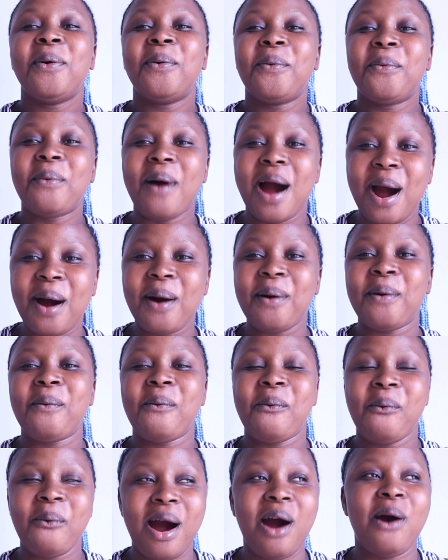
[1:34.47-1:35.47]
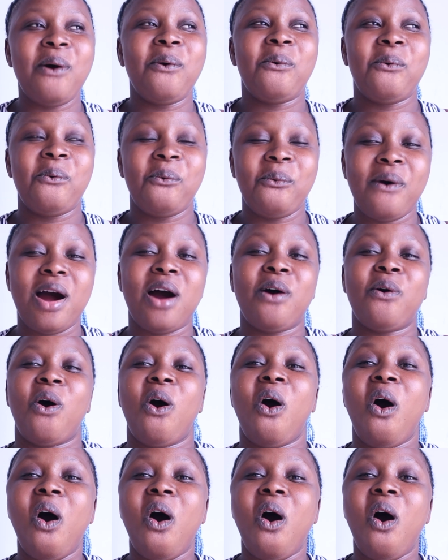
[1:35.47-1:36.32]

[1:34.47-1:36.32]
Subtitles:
Wow, wow, wow.